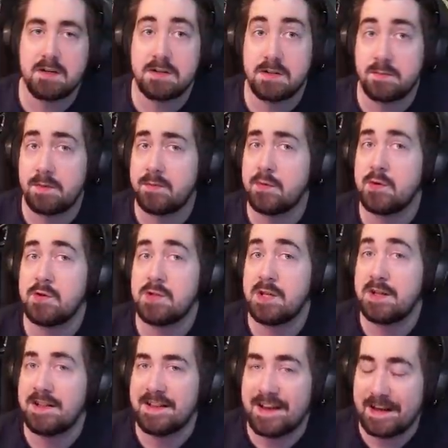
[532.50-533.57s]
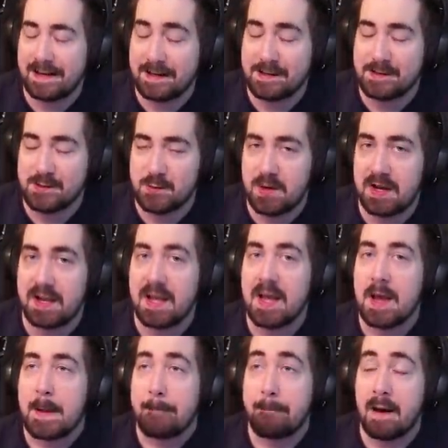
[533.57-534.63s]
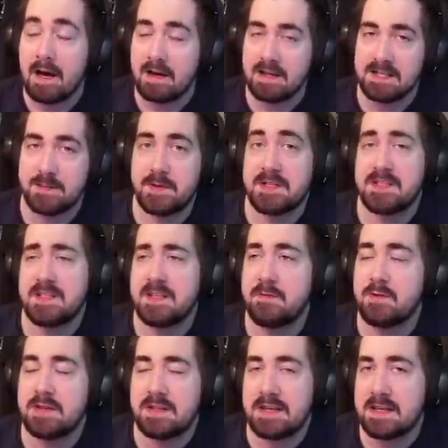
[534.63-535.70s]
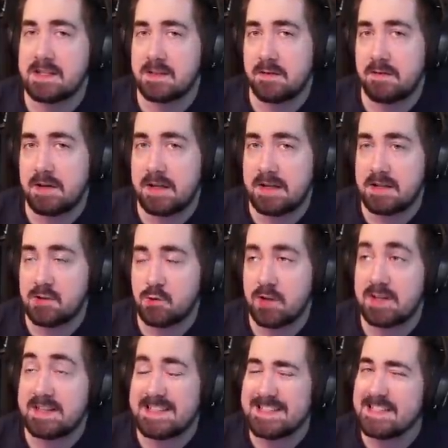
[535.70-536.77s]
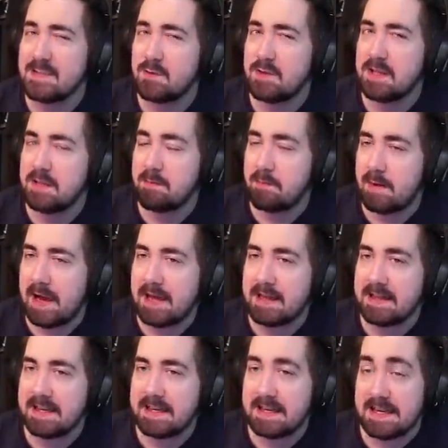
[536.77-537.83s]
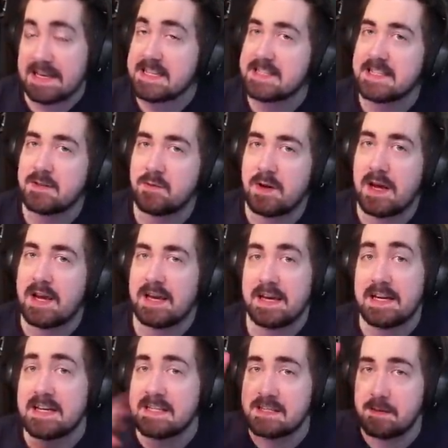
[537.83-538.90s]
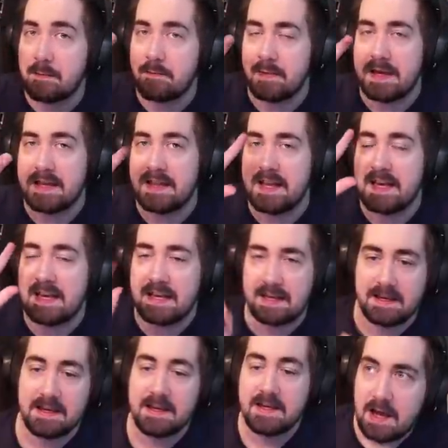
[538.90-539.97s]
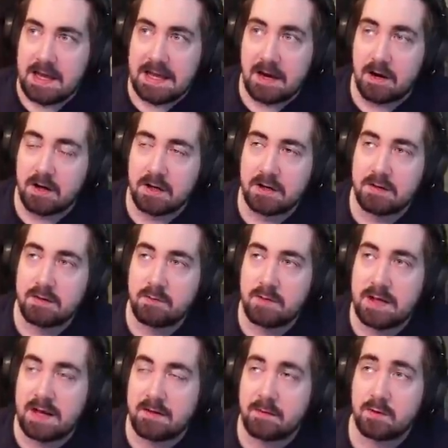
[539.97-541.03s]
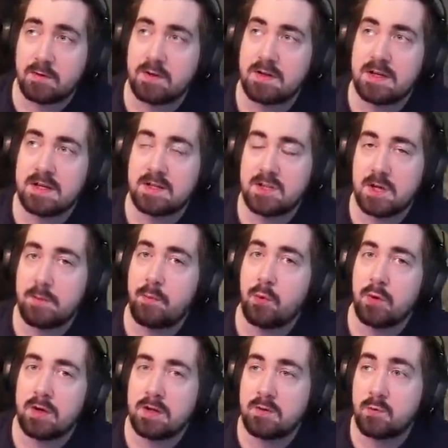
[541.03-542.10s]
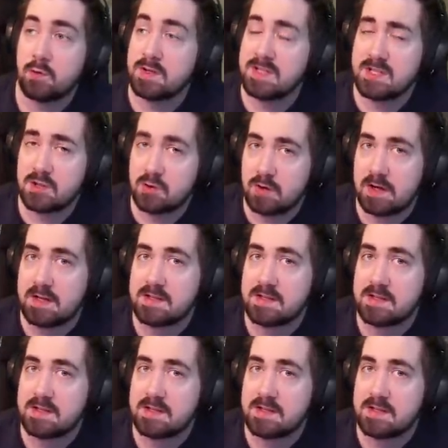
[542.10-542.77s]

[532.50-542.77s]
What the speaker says: some people are using Lightning Strike, but especially with the case of Lightning Strike, this isn't really melee, is it, right? It is melee. Are we ever going to get to a point where strike